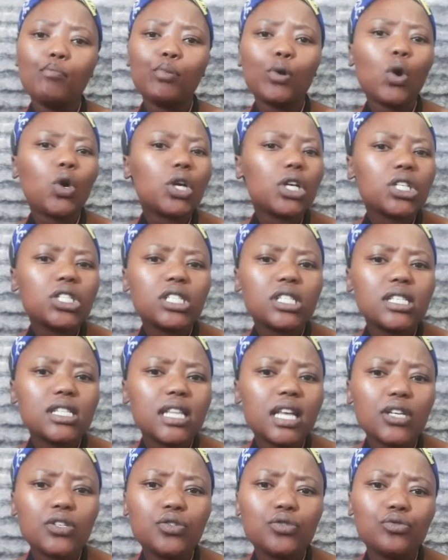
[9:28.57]
blockages
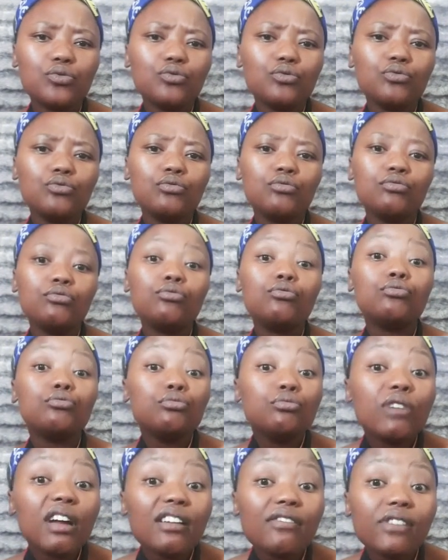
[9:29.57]
that you
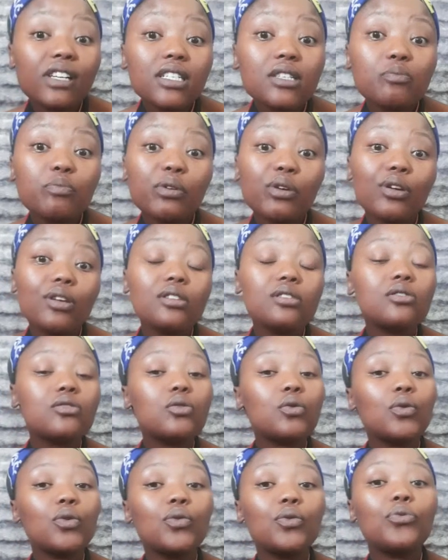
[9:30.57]
you have
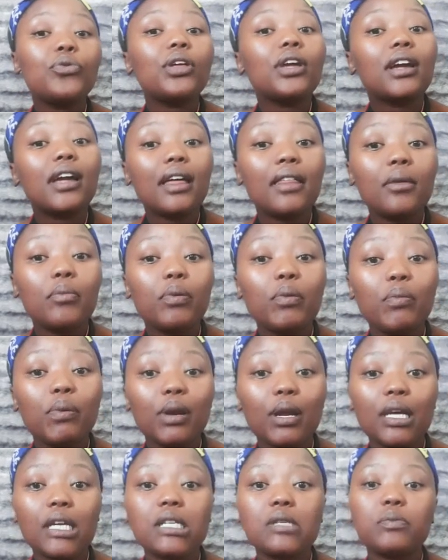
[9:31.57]
experienced or you think other
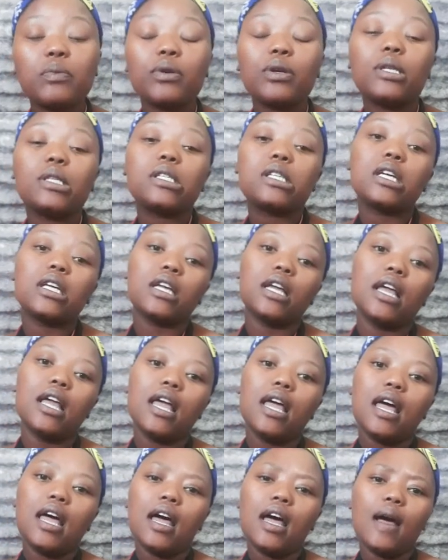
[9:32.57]
people are experiencing,
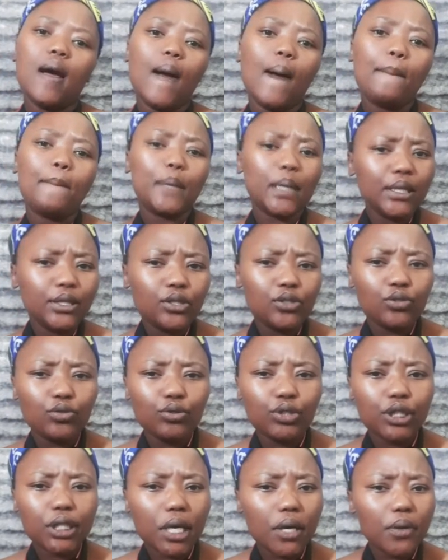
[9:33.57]
uh, please
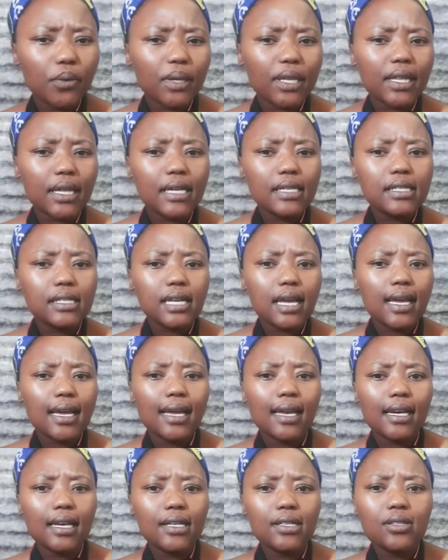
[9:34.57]
do share with us.
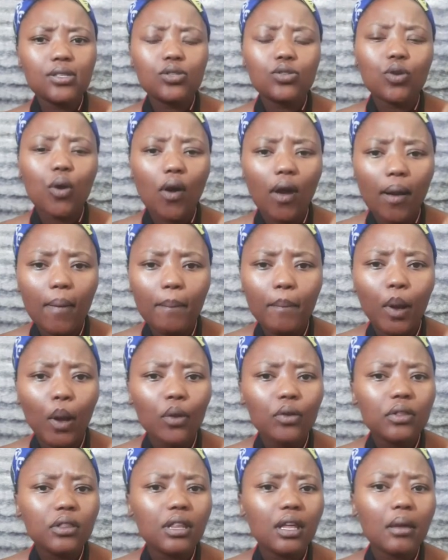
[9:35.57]
Uh, let's talk
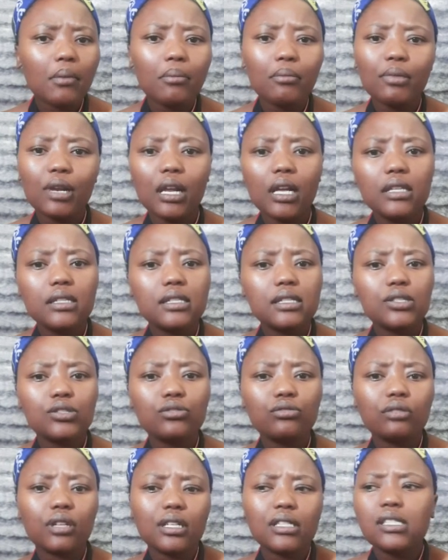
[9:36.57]
about them.
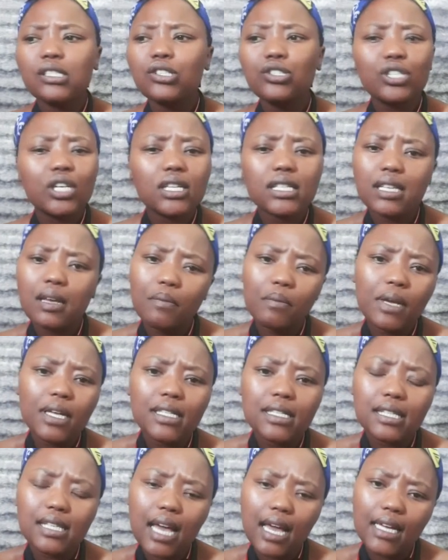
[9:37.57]
Let's let's share some
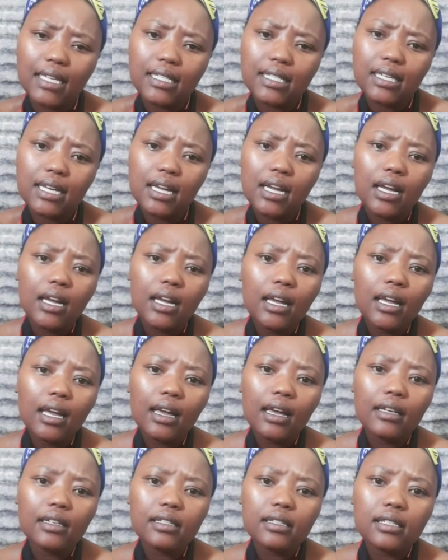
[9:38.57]
insight
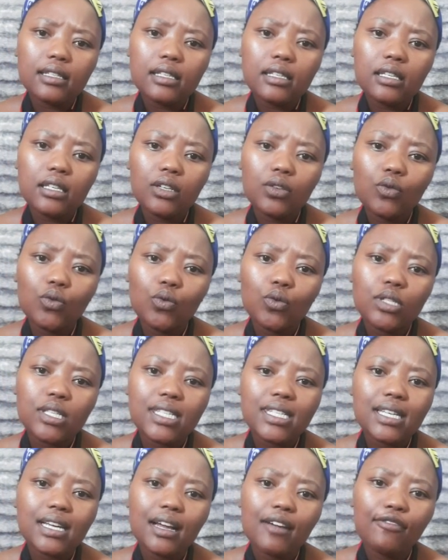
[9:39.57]
and see what
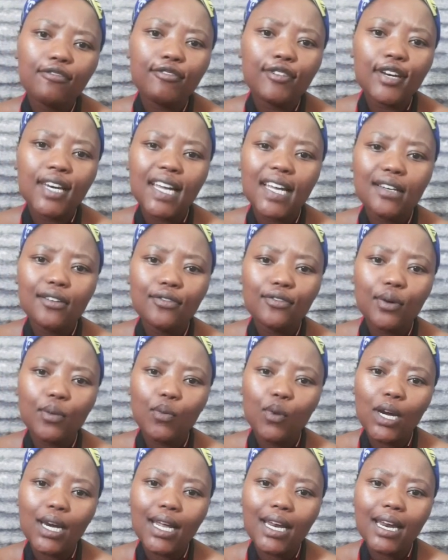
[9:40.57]
is singafundani
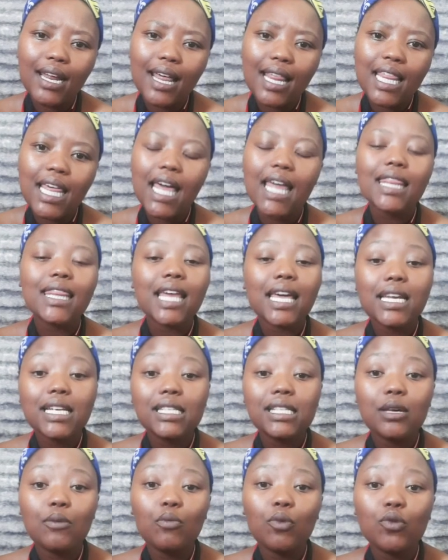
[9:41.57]
from one another and that
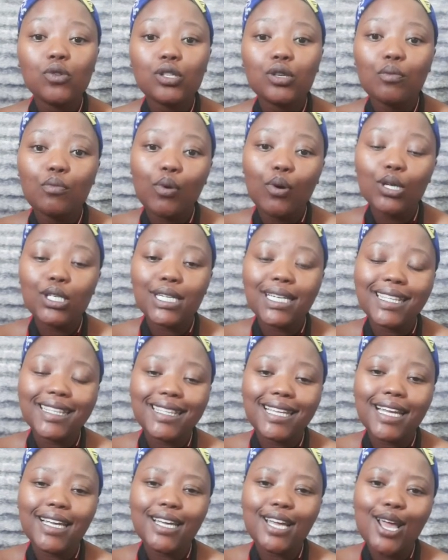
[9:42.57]
is the most important
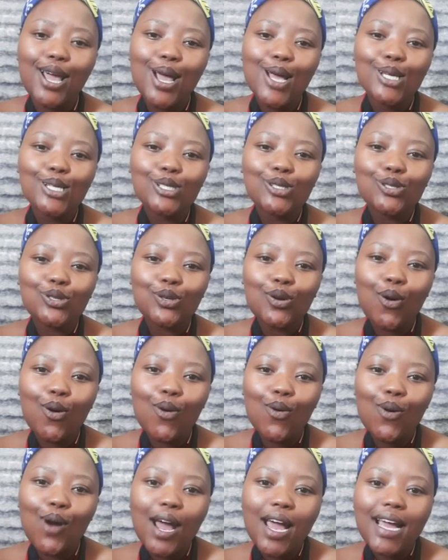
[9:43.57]
thing.
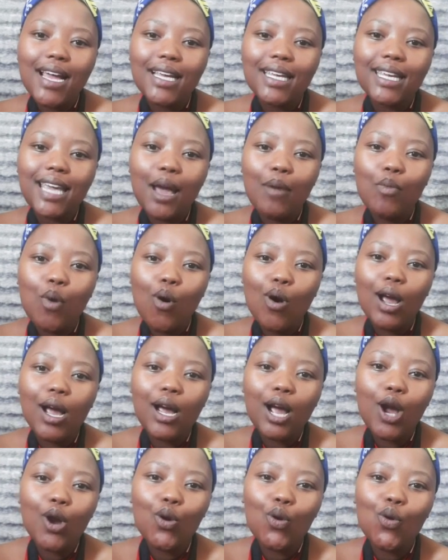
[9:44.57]
So, ngiyabonga
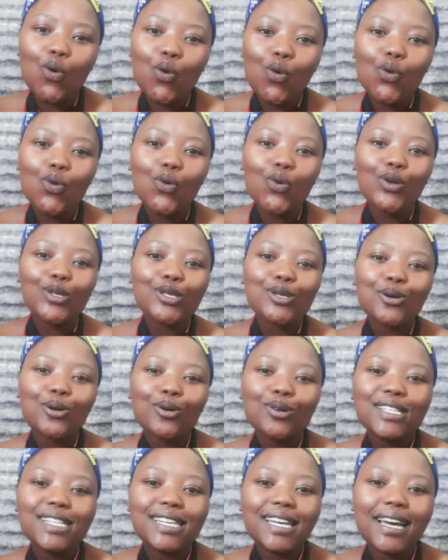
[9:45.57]
kakhulu,
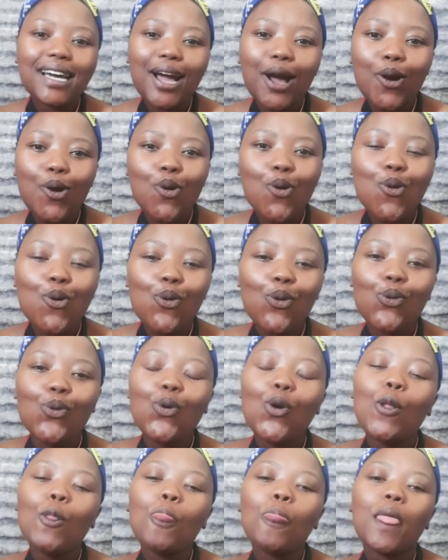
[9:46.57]
ngithokozile
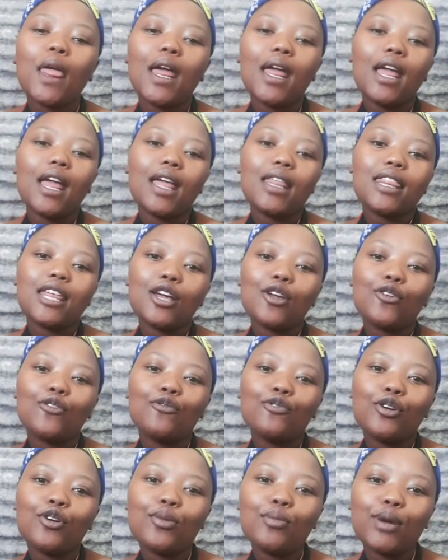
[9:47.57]
kakhulu. Uh, thank you
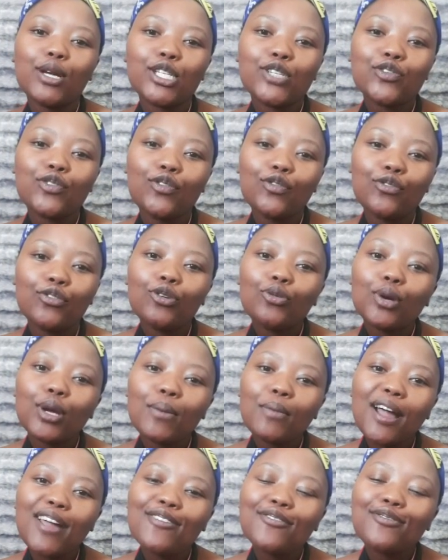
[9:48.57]
very much for
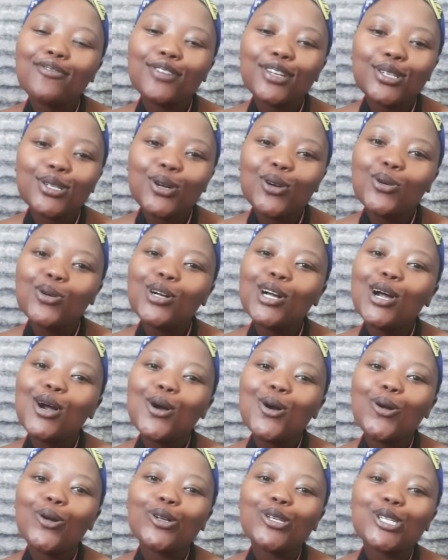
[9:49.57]
viewing my video.
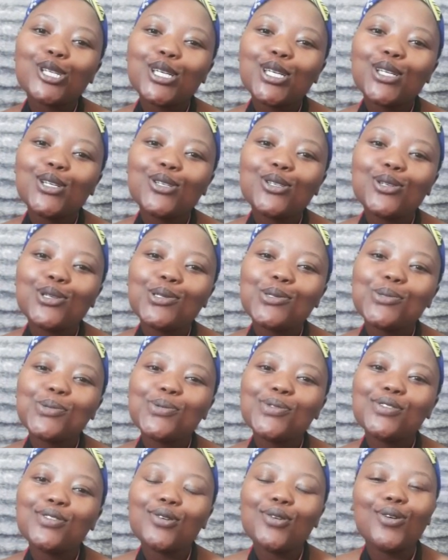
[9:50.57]
Continue to
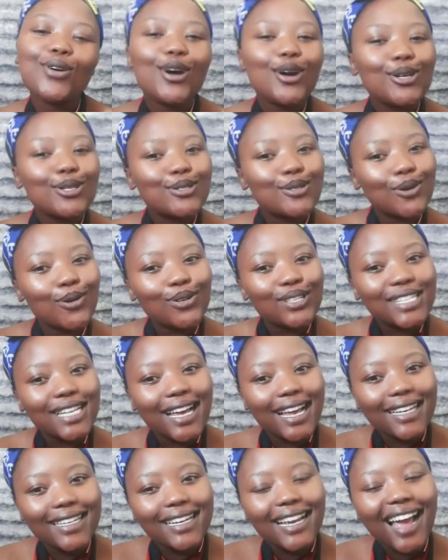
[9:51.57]
do so.
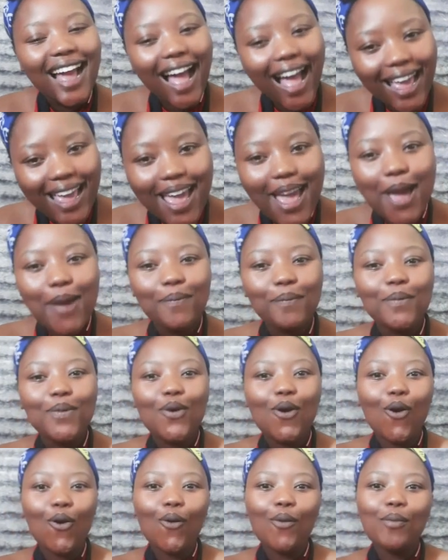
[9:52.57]
Thokozani, I am
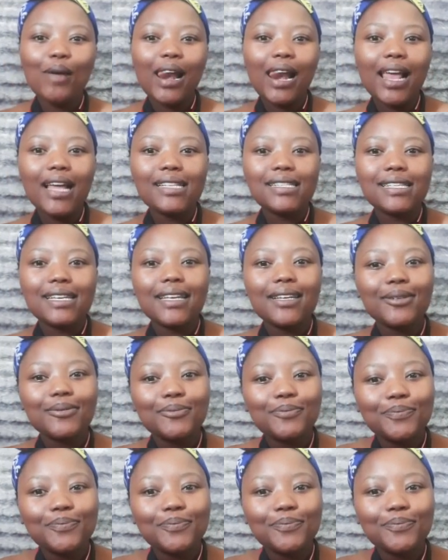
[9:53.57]
Gogo Malandzela.